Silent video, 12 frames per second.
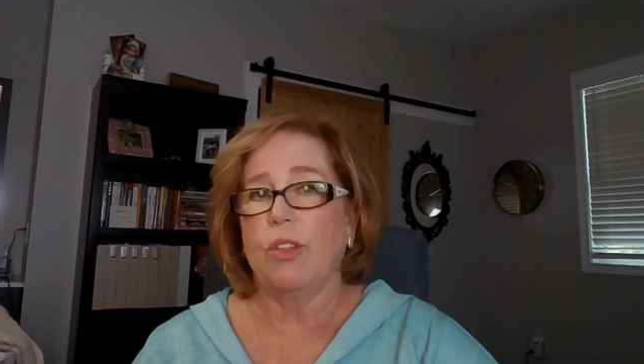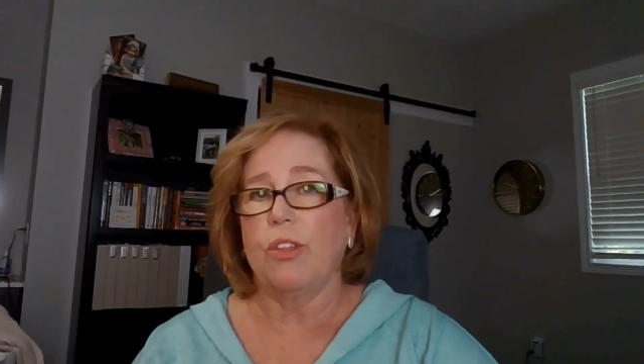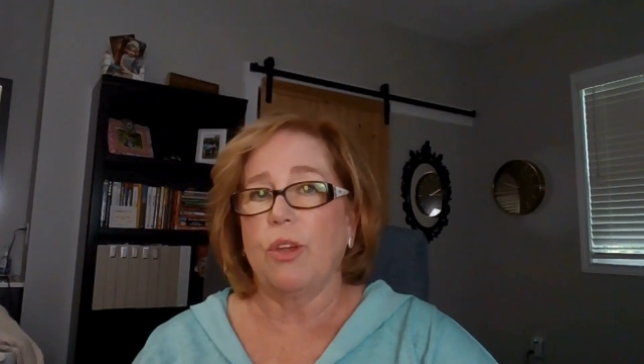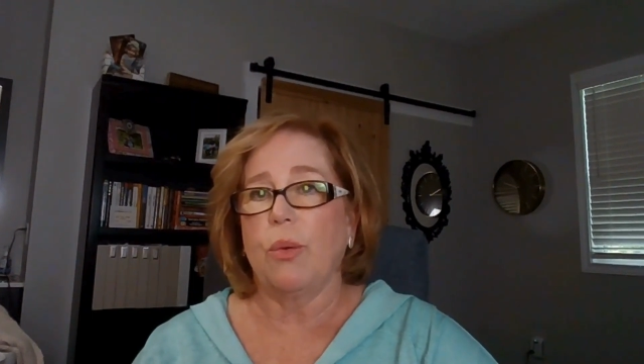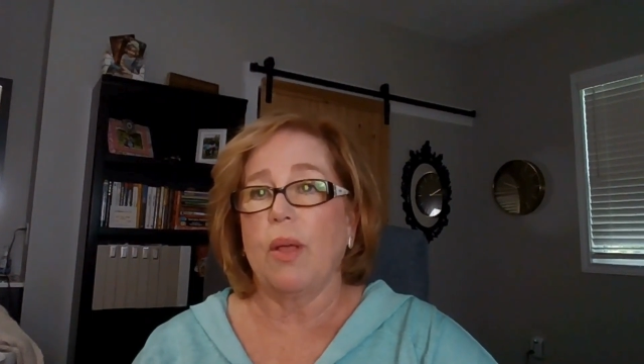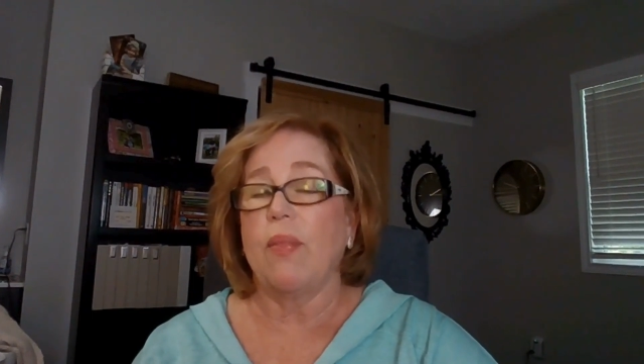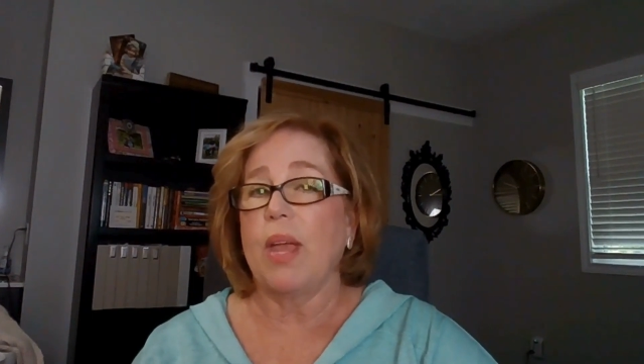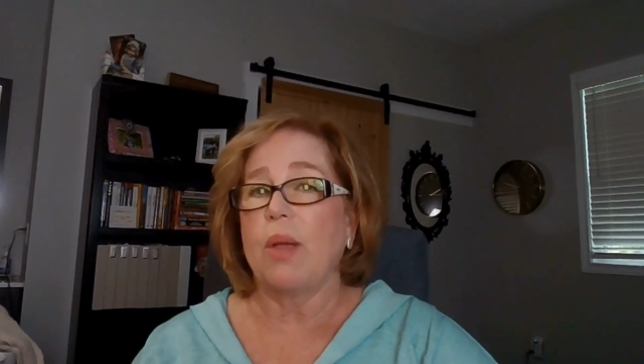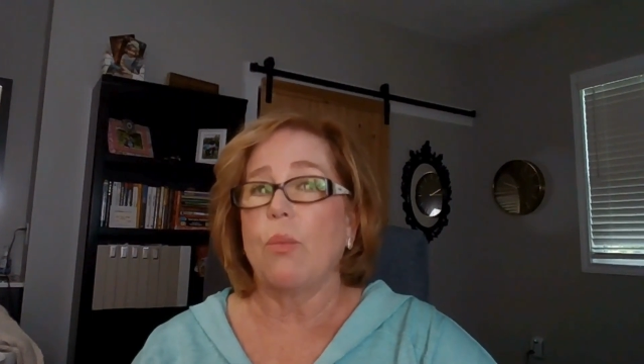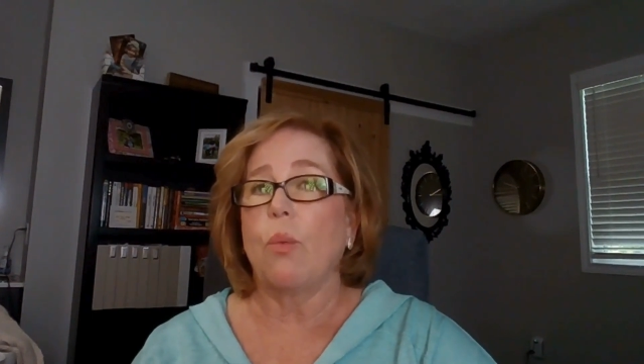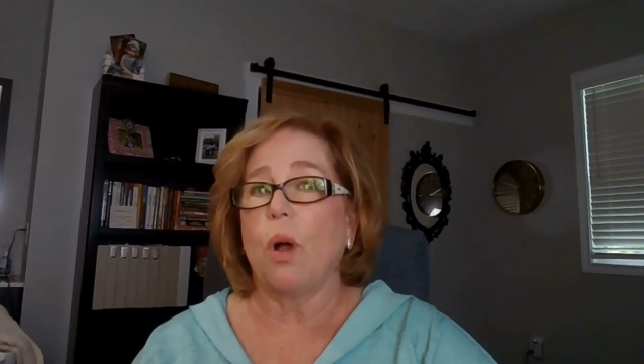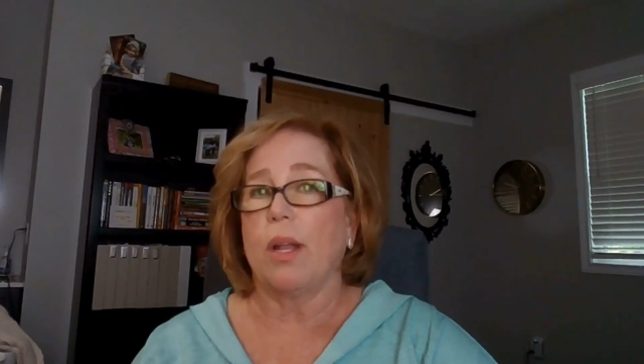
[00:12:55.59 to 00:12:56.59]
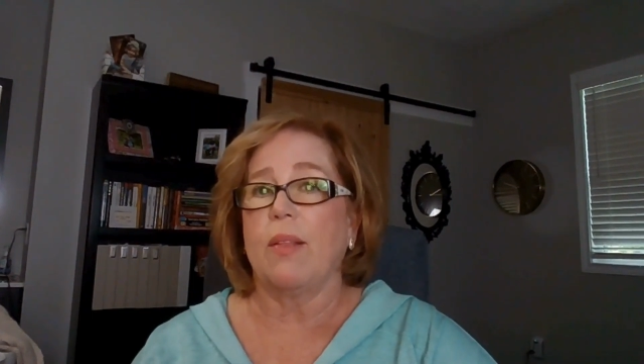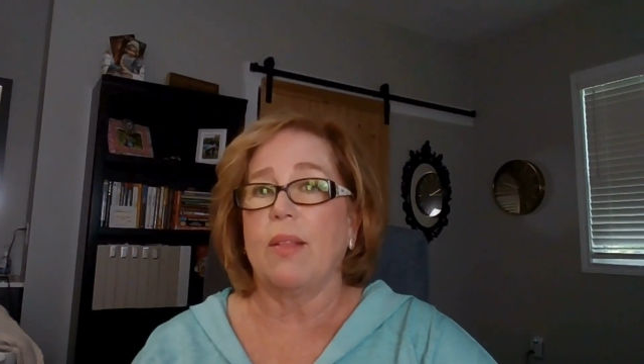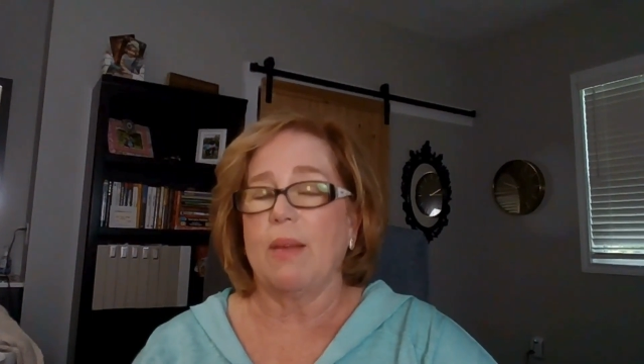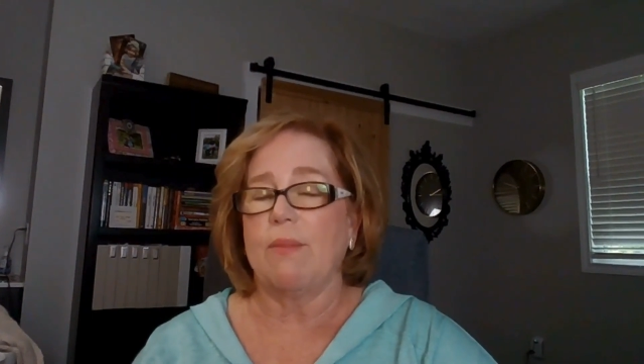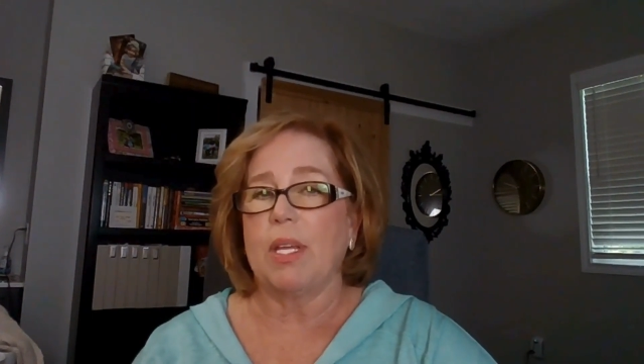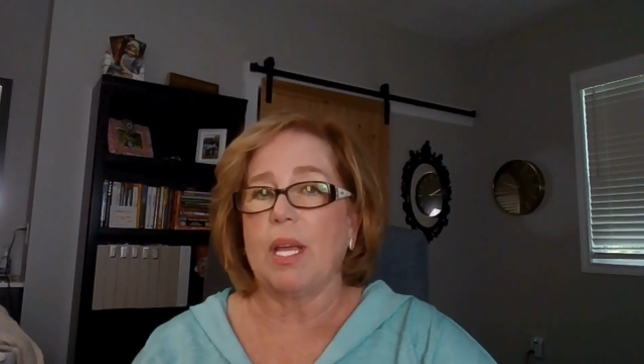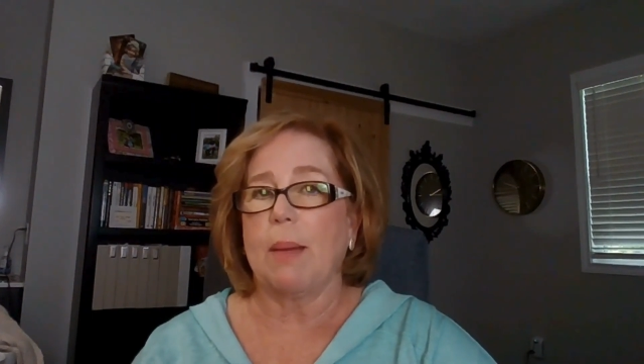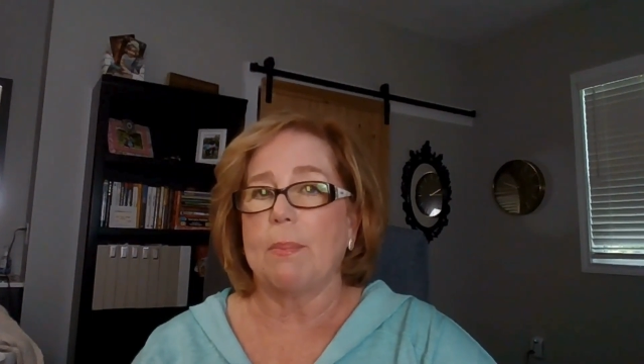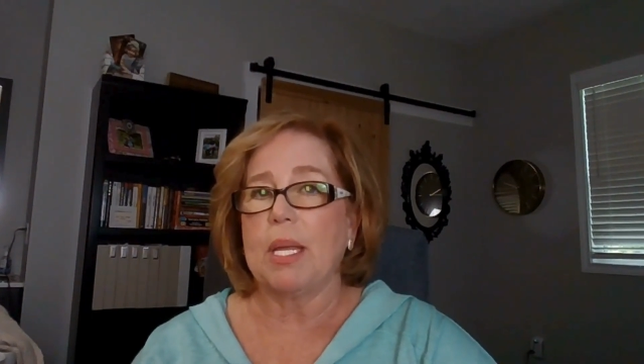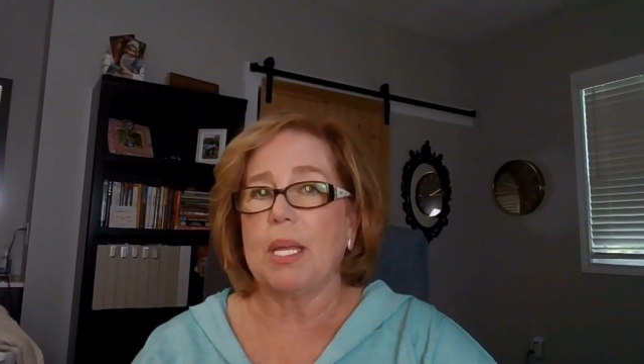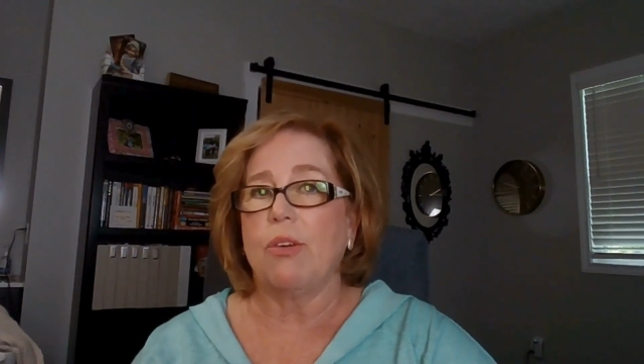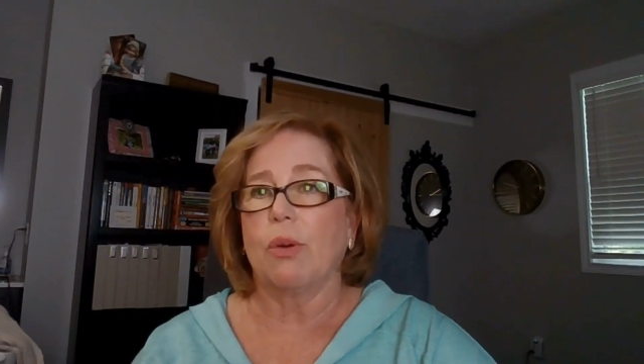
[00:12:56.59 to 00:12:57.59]
with you and they want in that
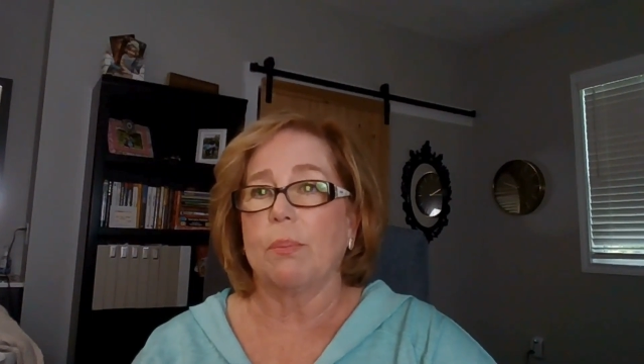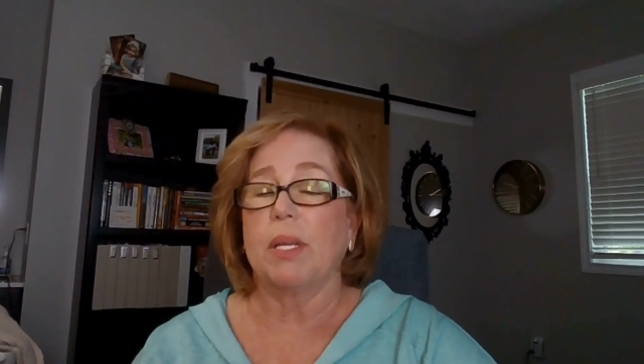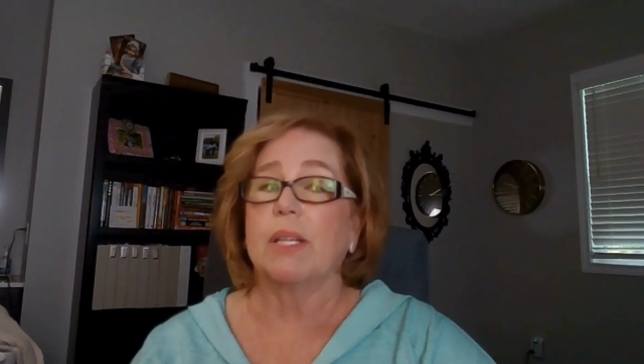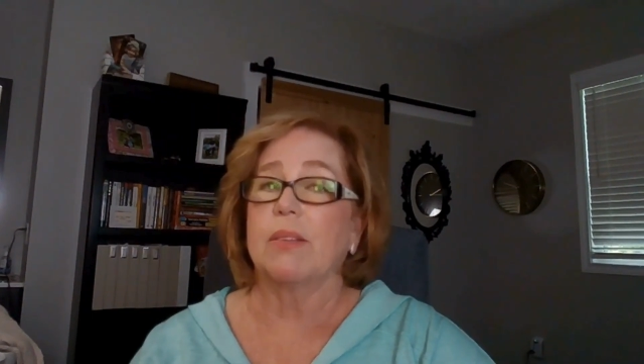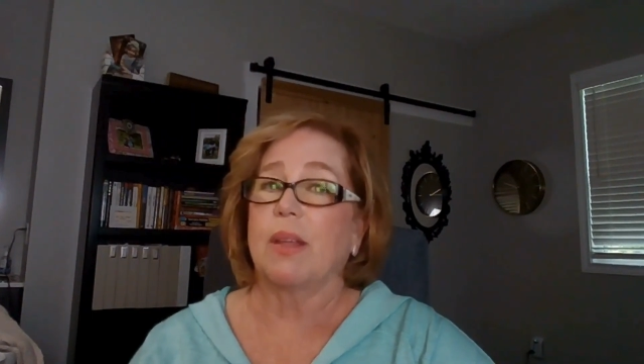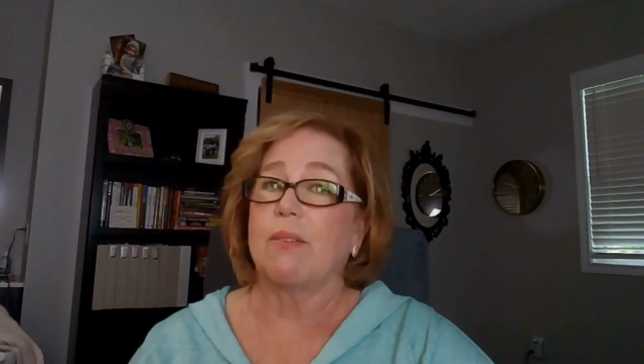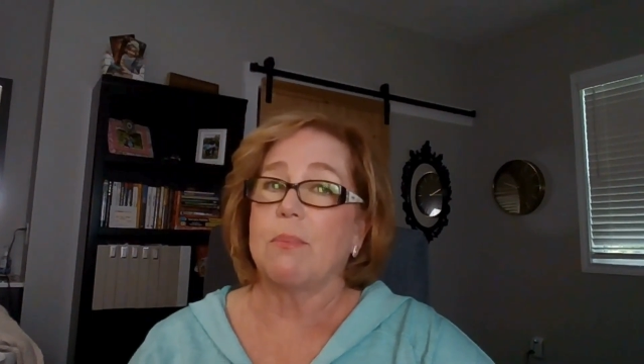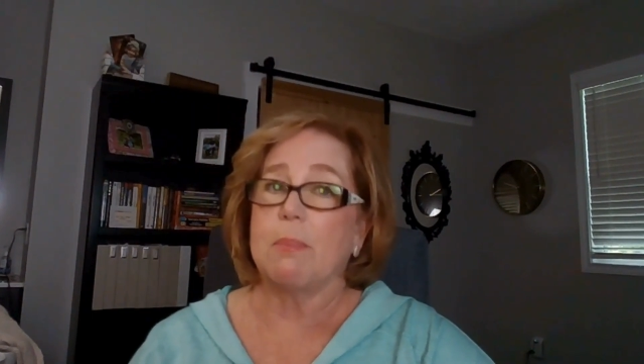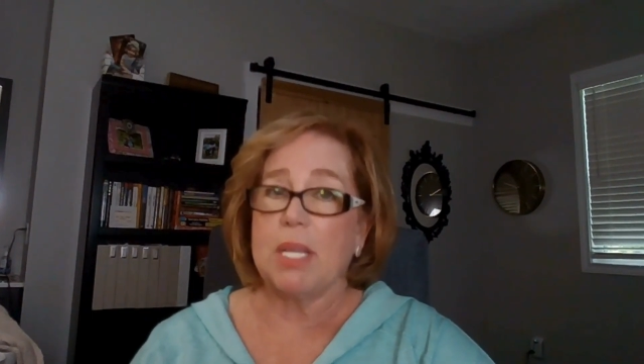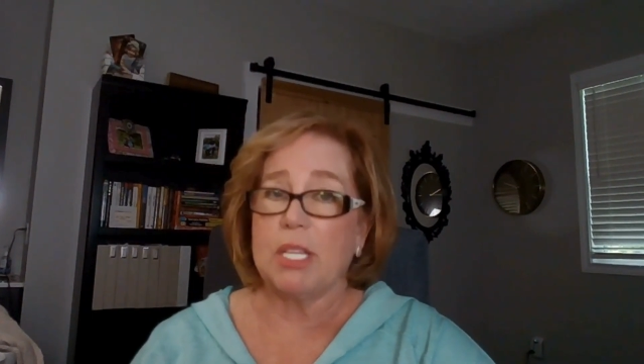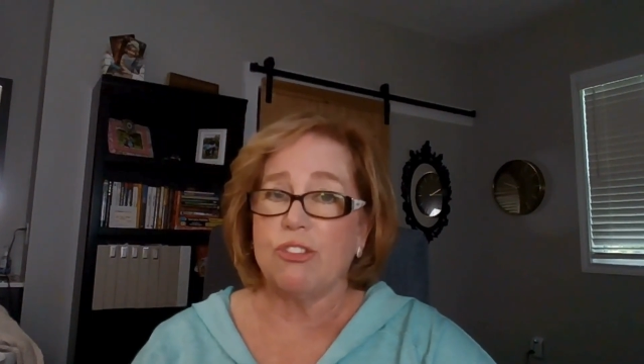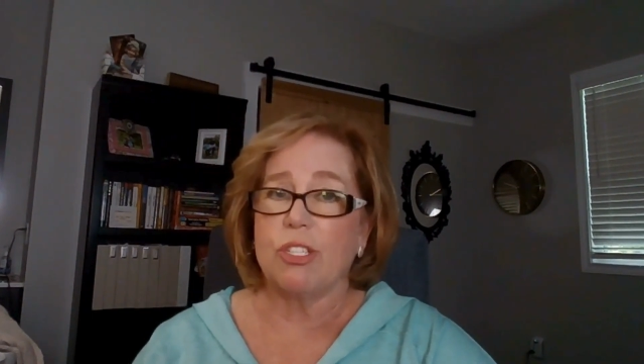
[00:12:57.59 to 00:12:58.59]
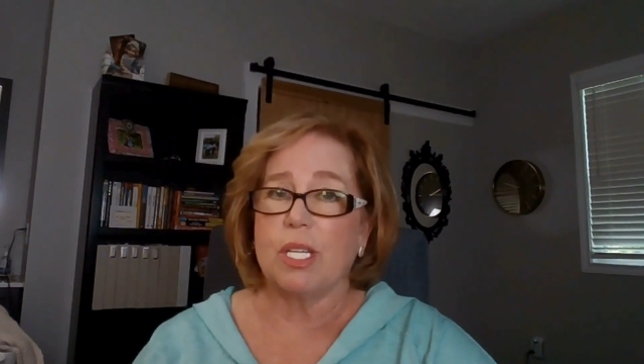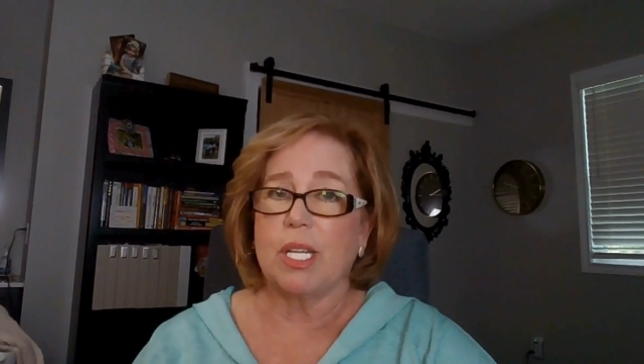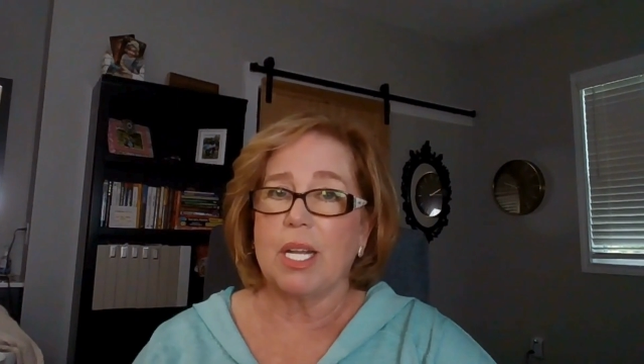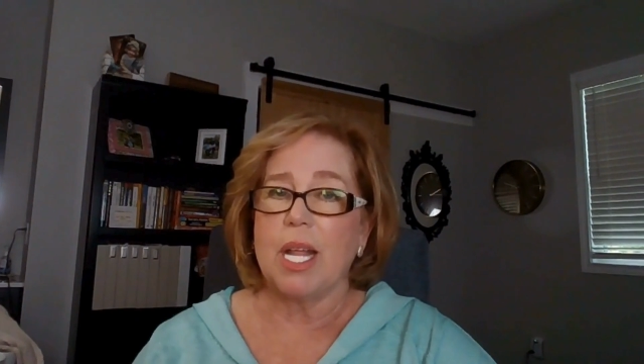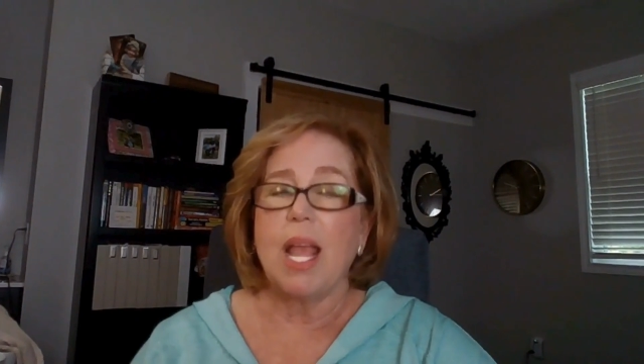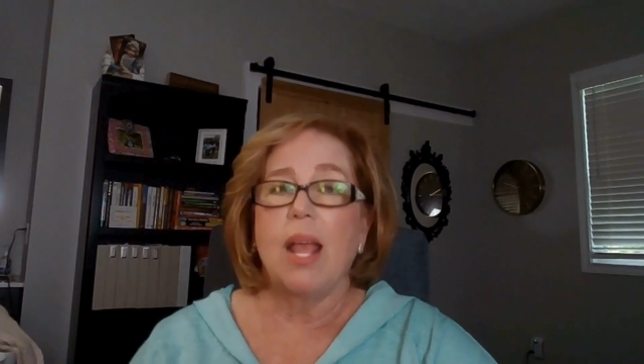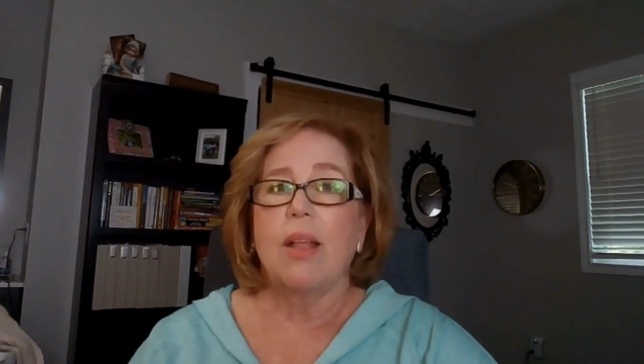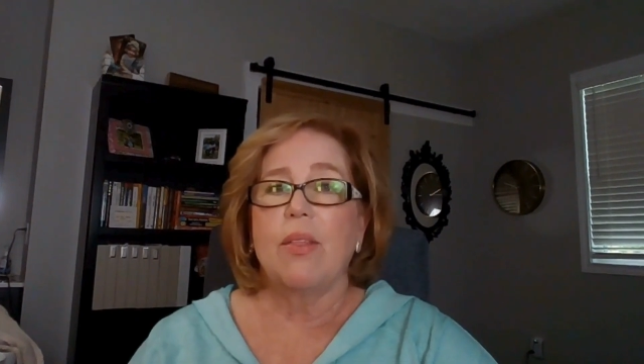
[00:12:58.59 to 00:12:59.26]
VIP group because they've mentioned it,